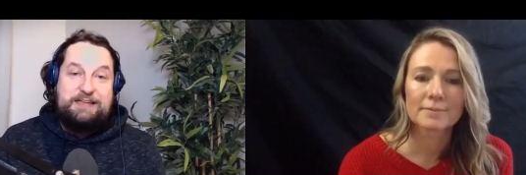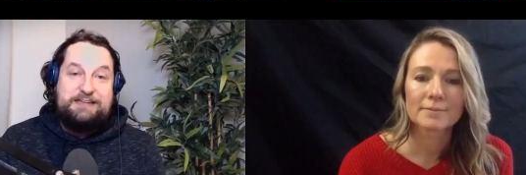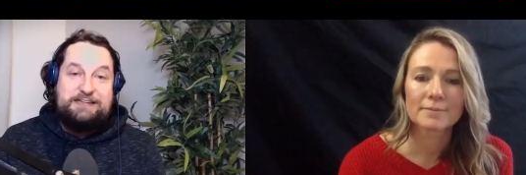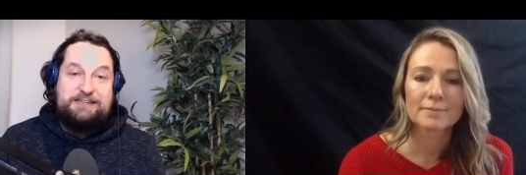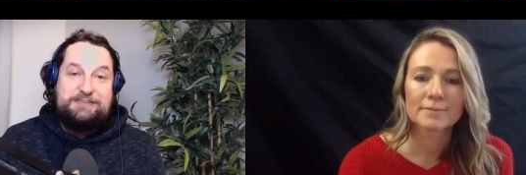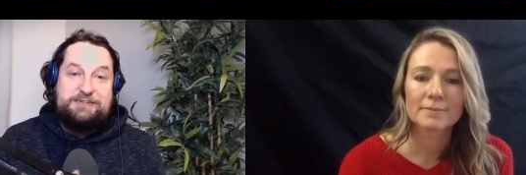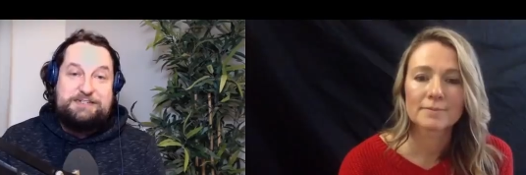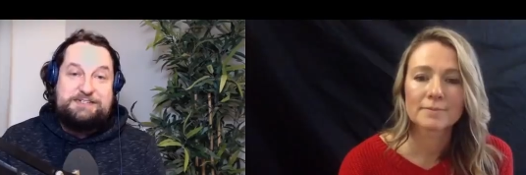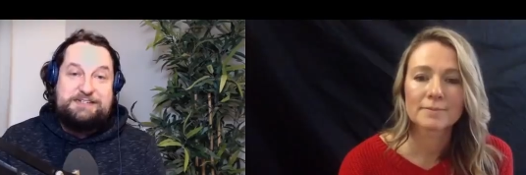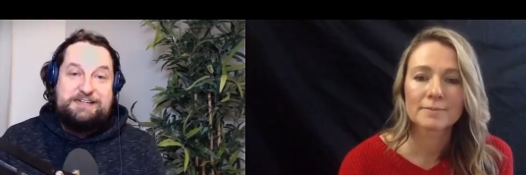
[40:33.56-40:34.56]
Speaker 1: and there
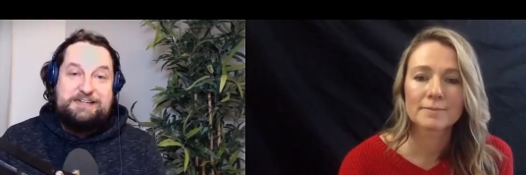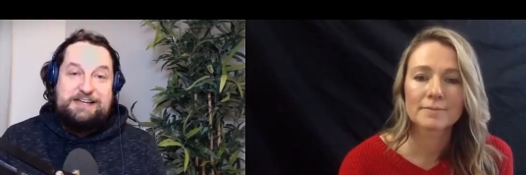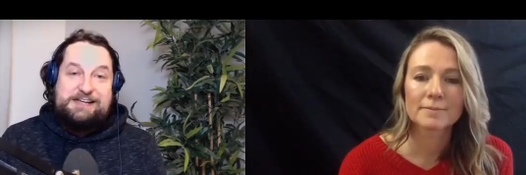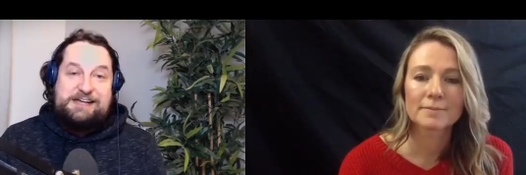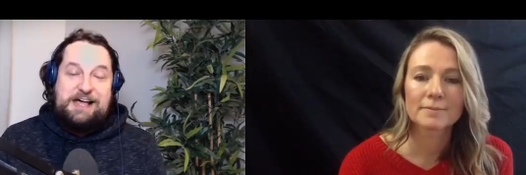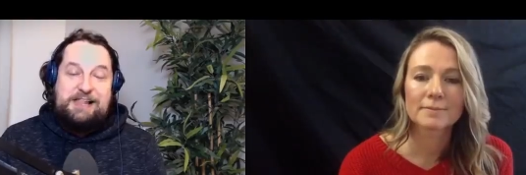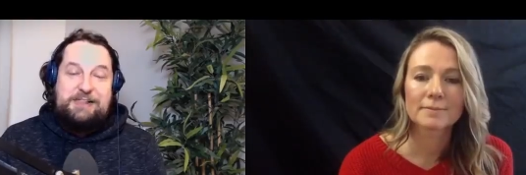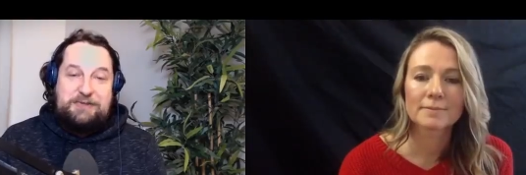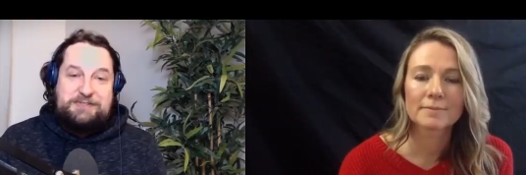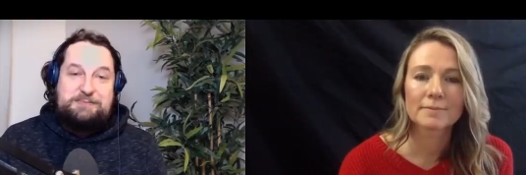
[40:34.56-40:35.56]
is a
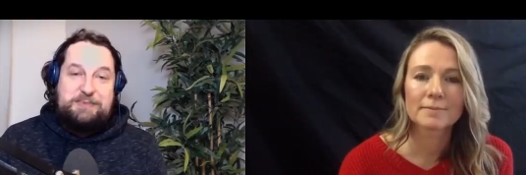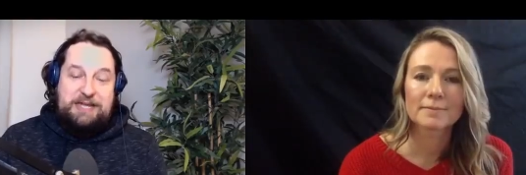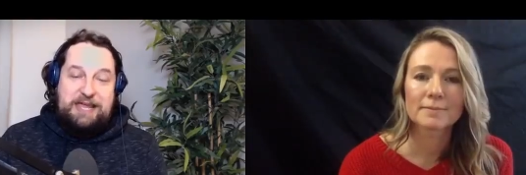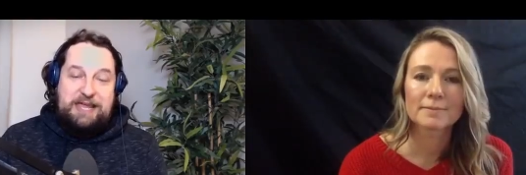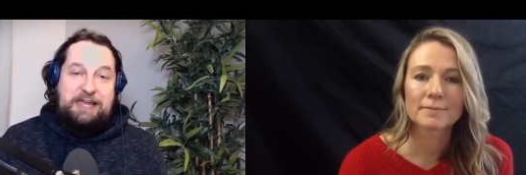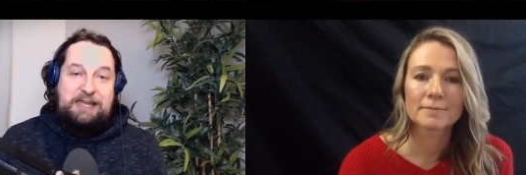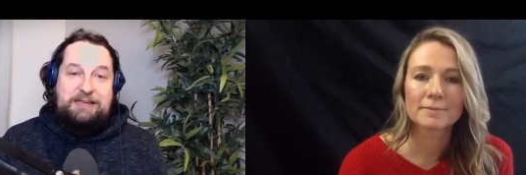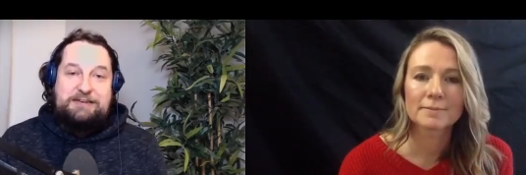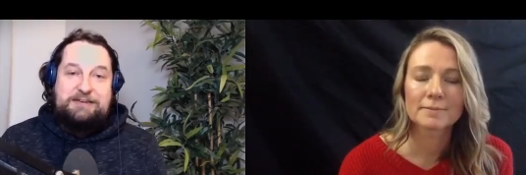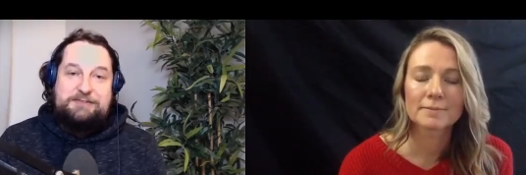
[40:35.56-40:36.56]
lot to be
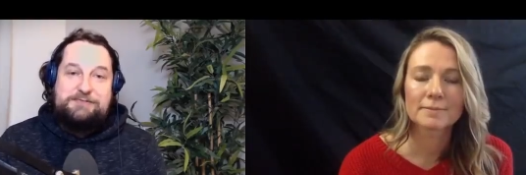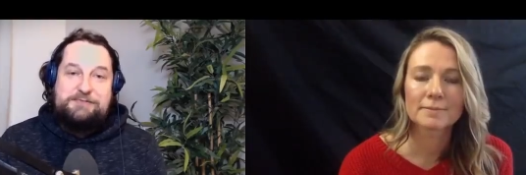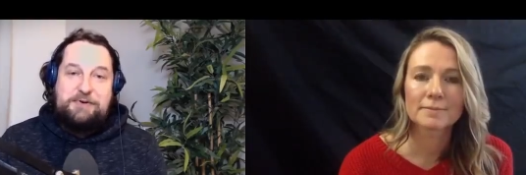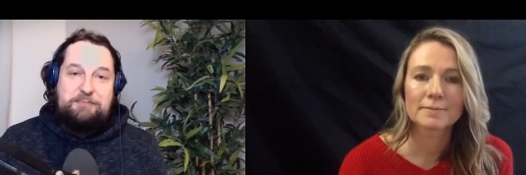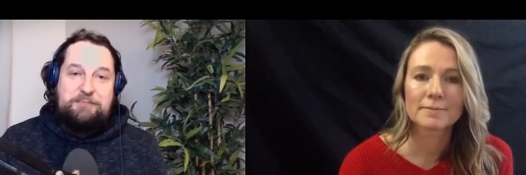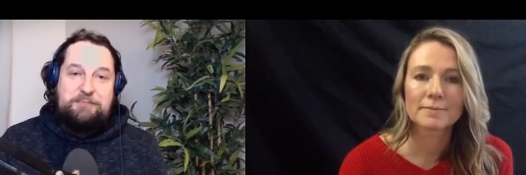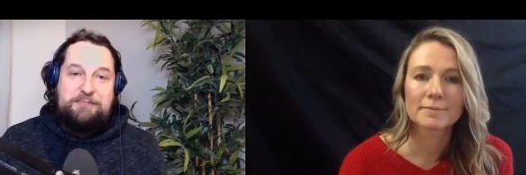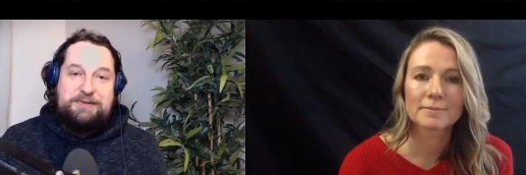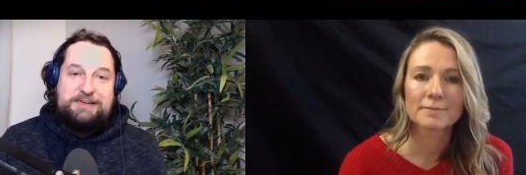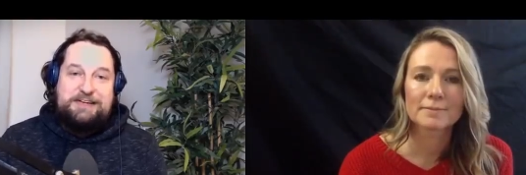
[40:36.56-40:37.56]
gained
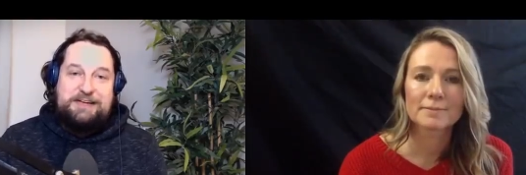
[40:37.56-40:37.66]
from